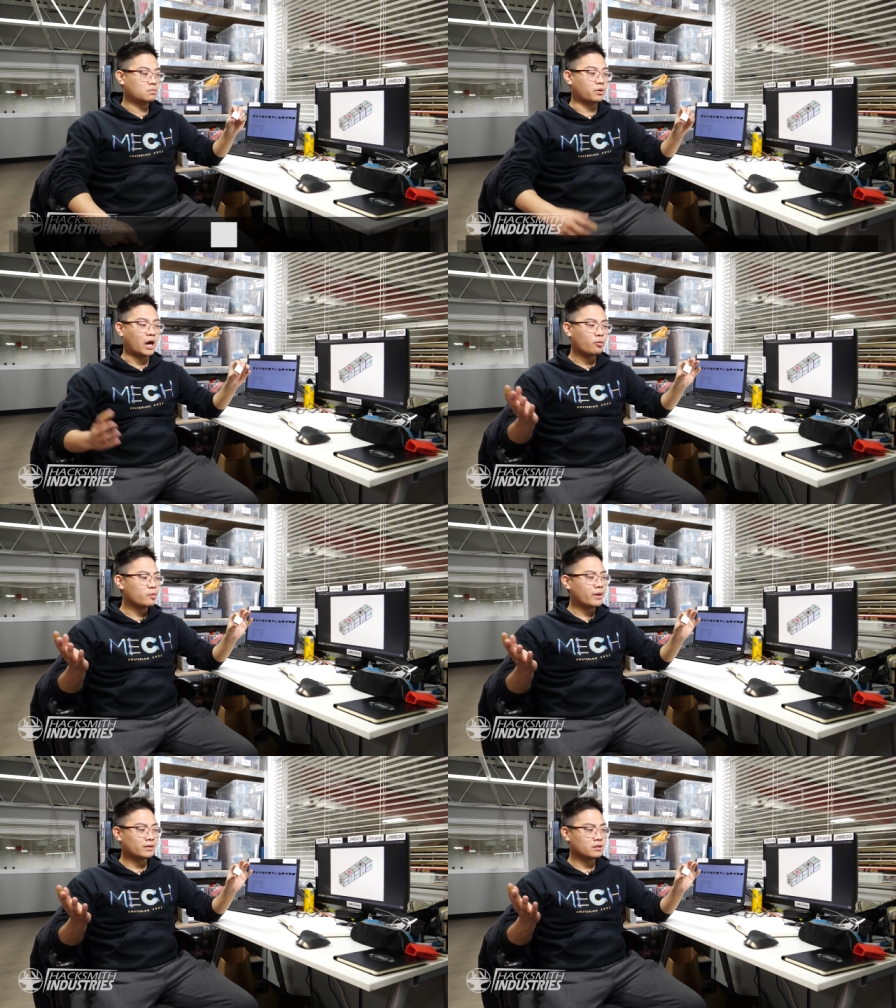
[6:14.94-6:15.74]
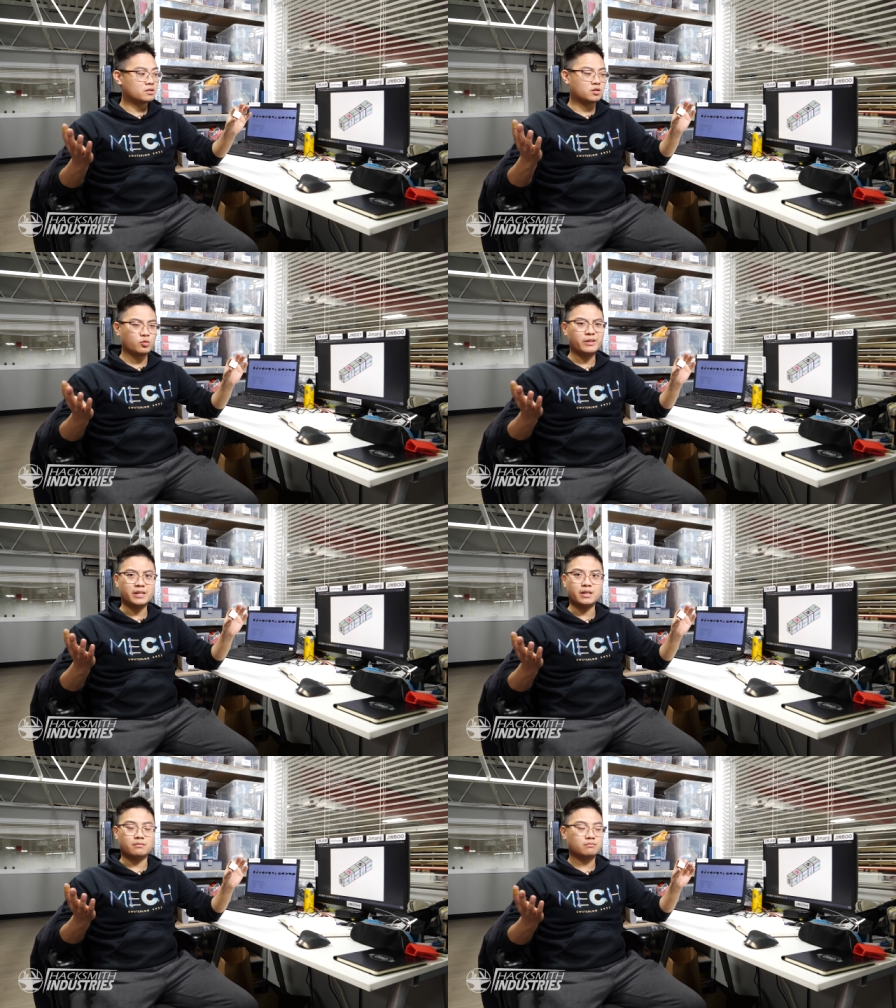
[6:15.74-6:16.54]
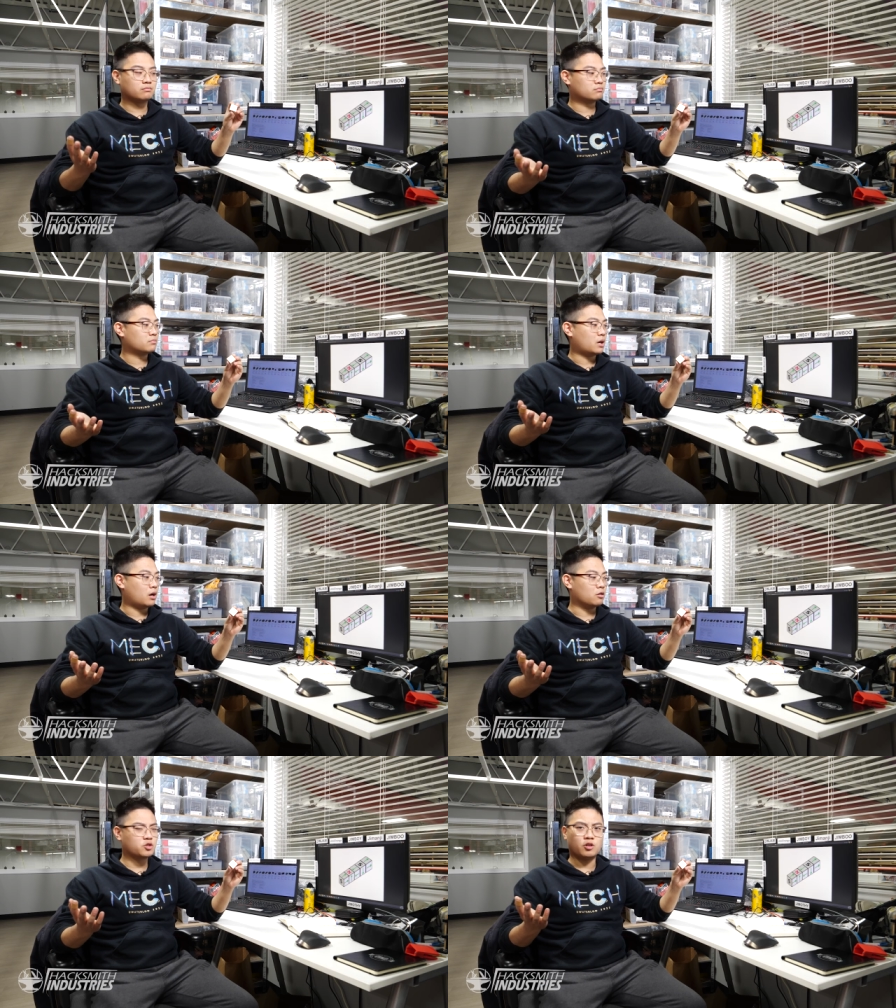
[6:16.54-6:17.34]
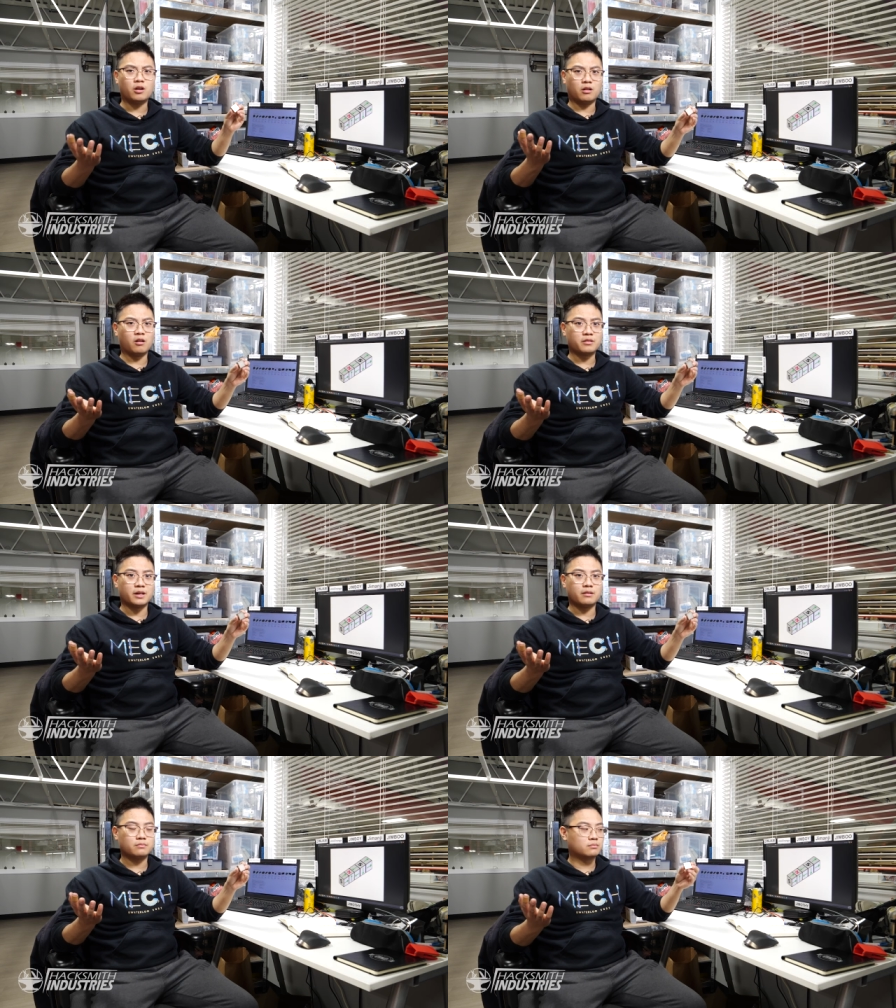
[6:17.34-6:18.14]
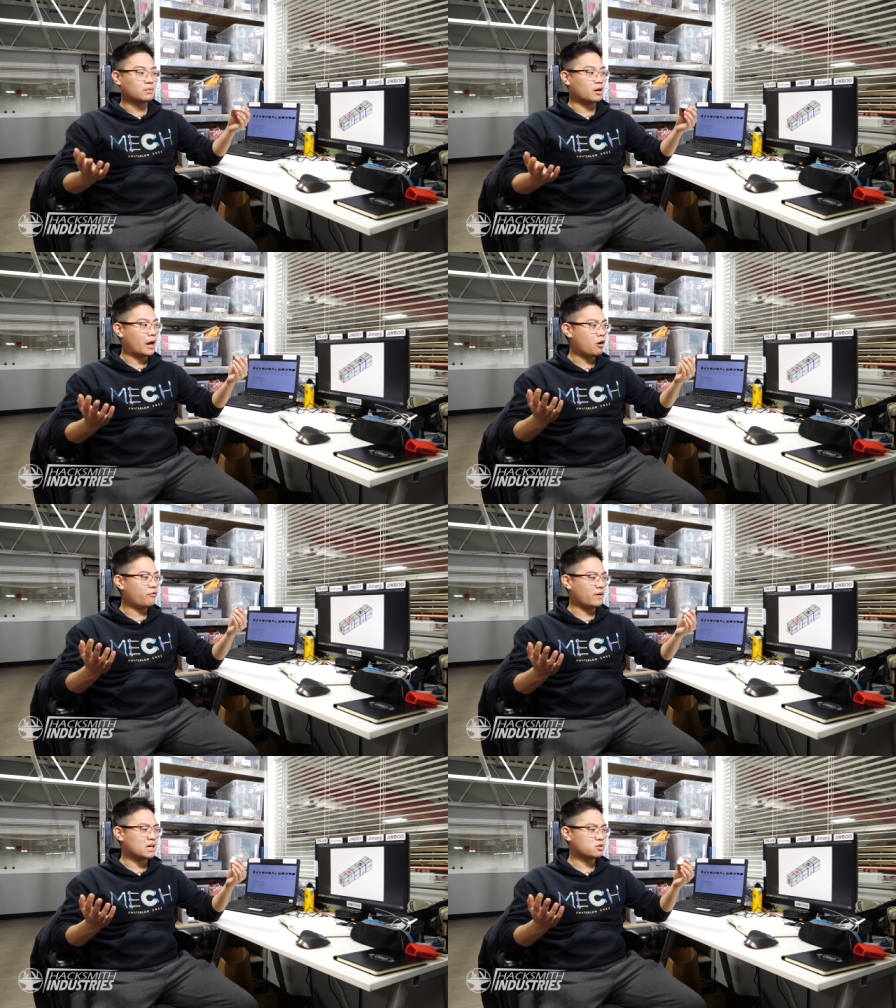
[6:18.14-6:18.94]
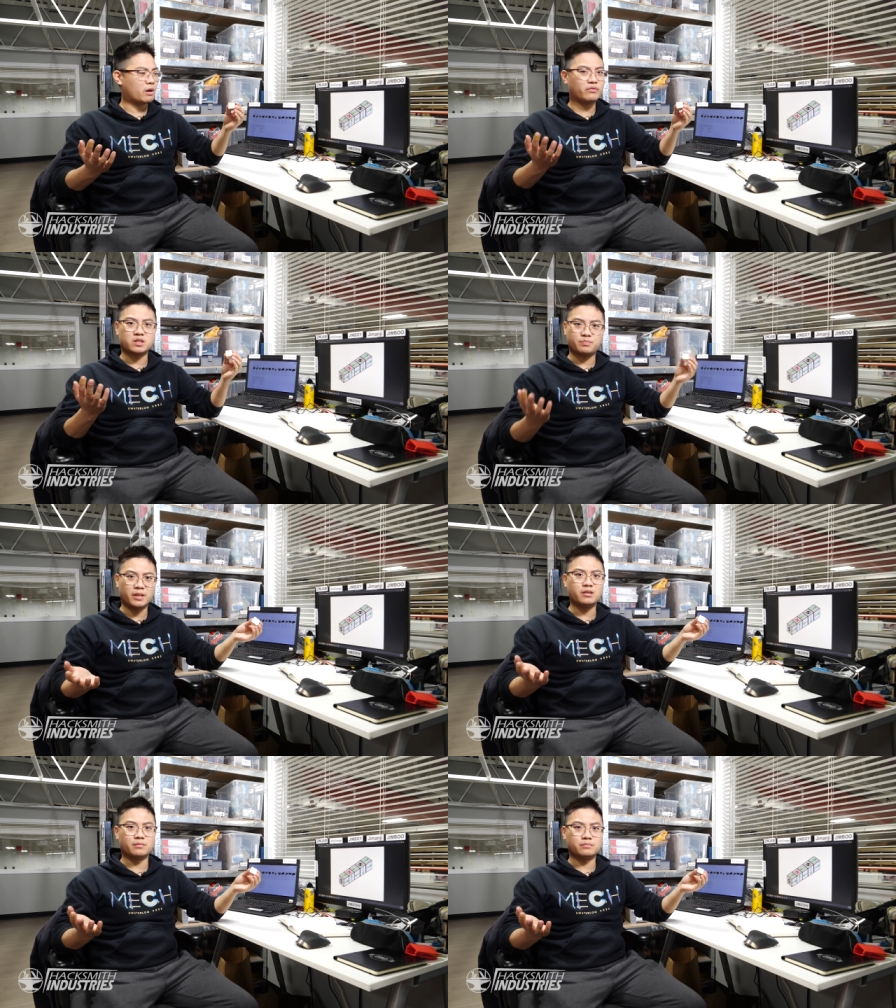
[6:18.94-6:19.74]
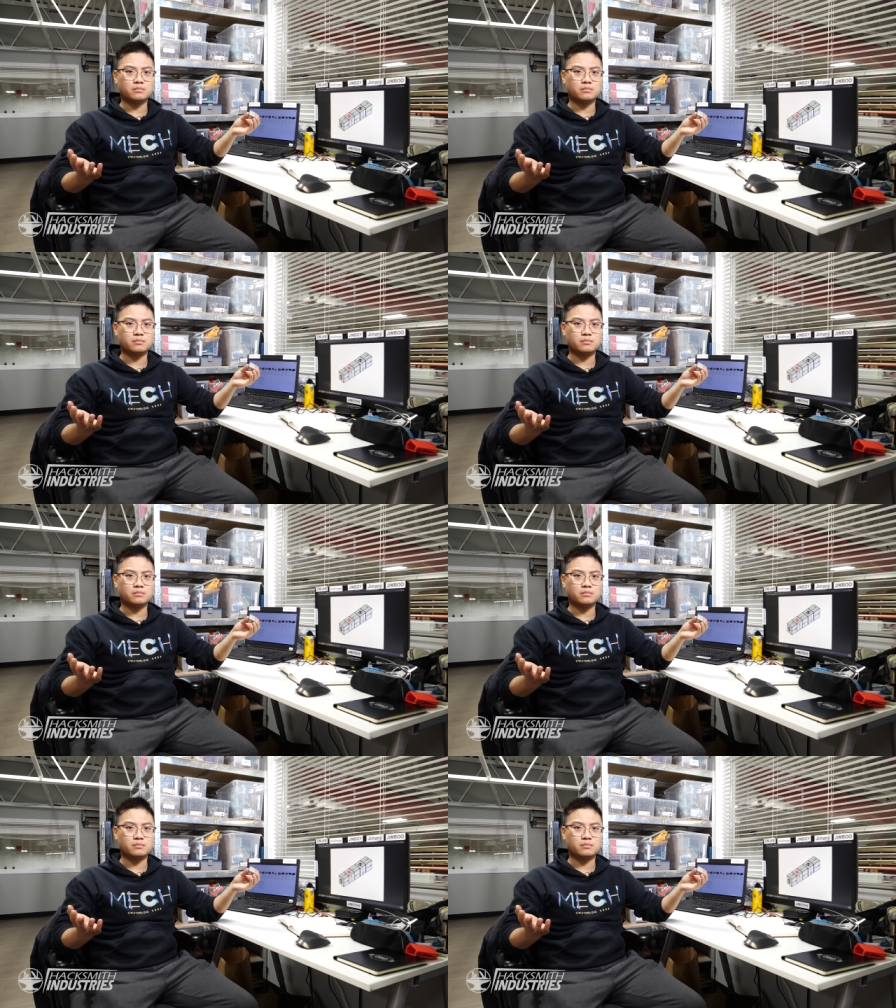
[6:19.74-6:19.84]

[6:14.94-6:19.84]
But how many magnets do we need? How strong are they? And how fast do we have to spin them?